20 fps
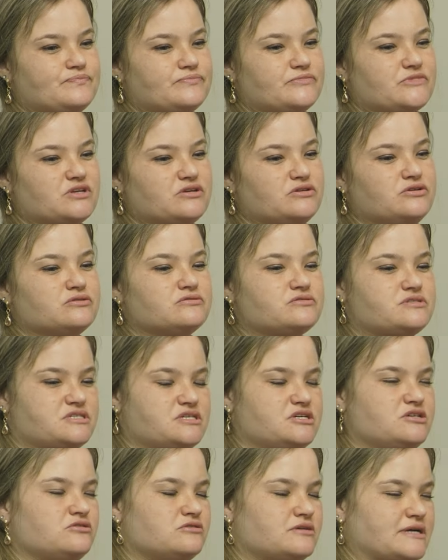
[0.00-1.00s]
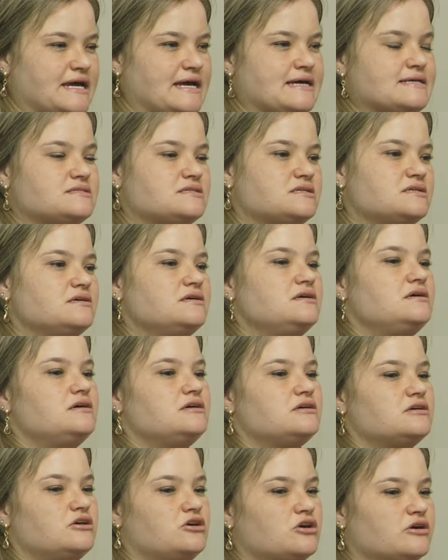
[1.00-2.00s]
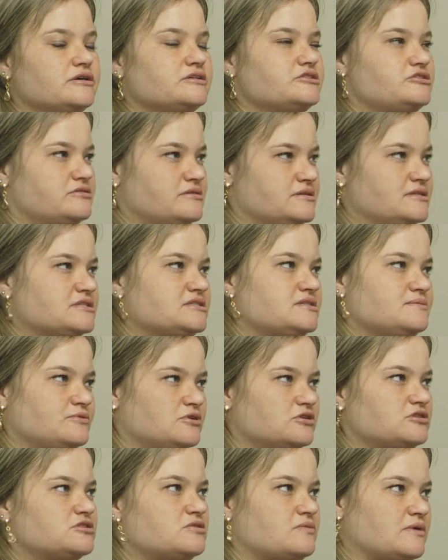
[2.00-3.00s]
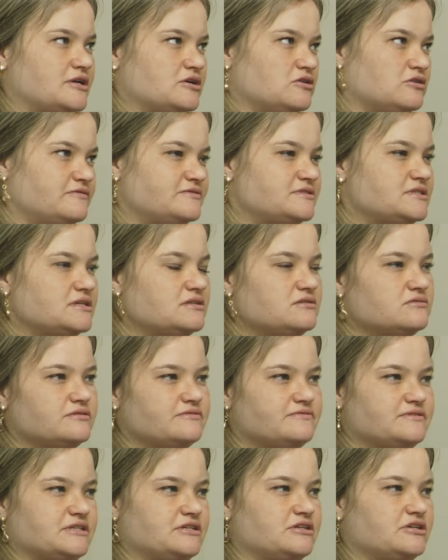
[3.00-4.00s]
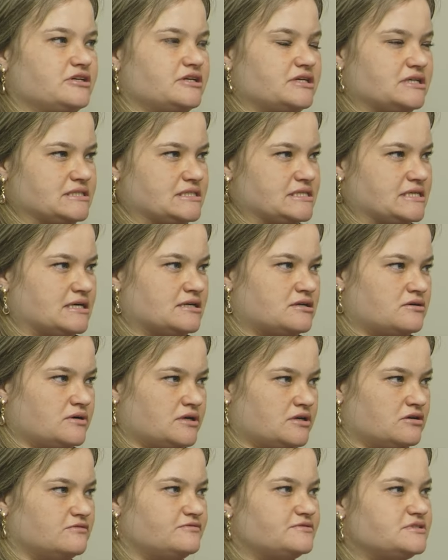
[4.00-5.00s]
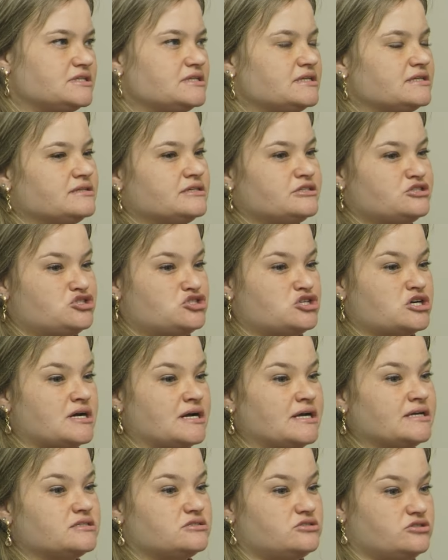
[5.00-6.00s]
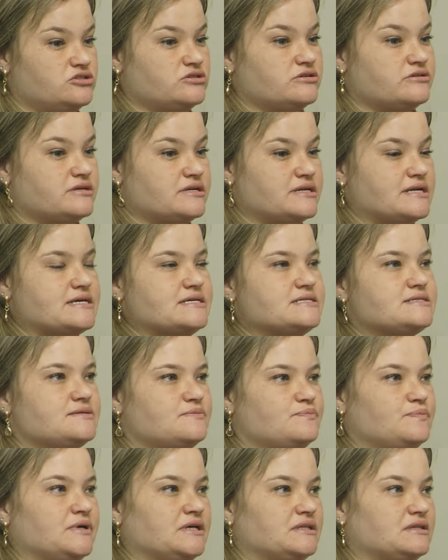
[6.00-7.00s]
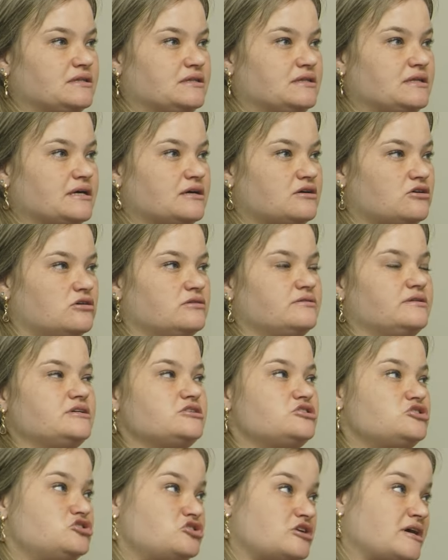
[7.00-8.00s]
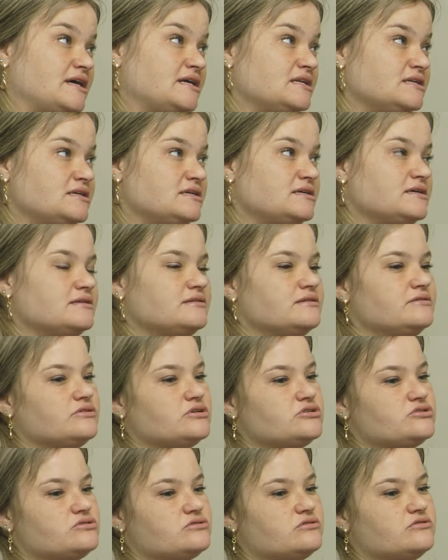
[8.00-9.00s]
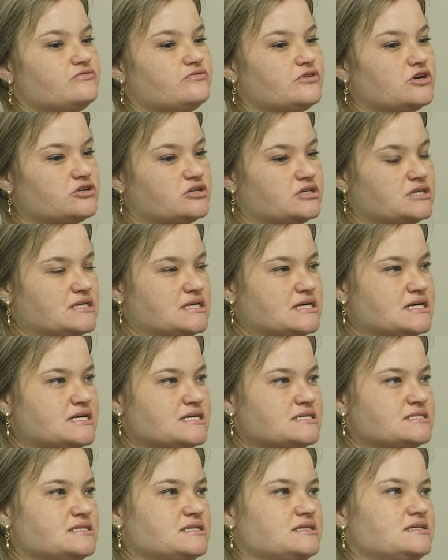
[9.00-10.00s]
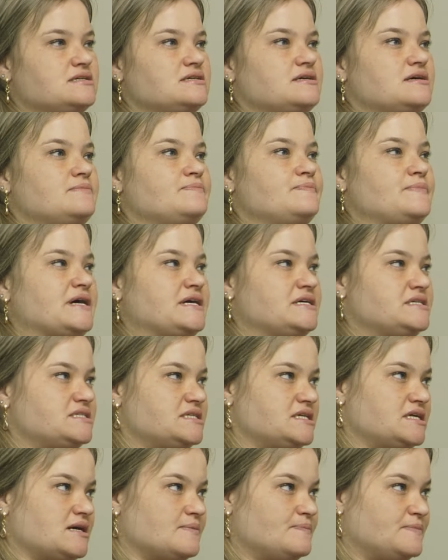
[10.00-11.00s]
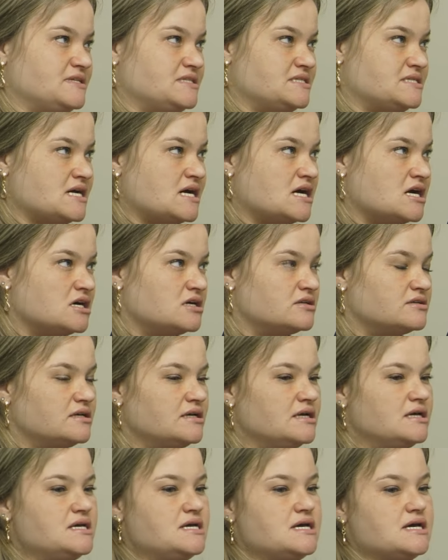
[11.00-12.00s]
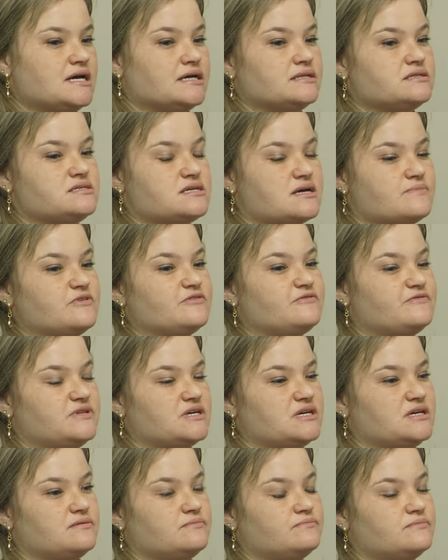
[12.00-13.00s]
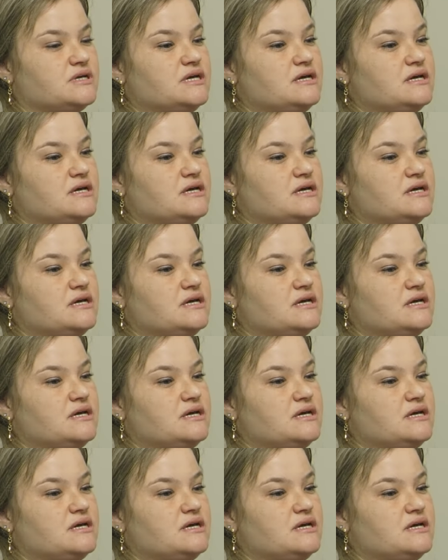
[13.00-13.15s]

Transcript: you'll see your cat going to the litter box quite often, or if they're going outside quite often and they're trying to urinate, but they can't, they're straining, and then they start vocalizing and pacing up and down. And some of them,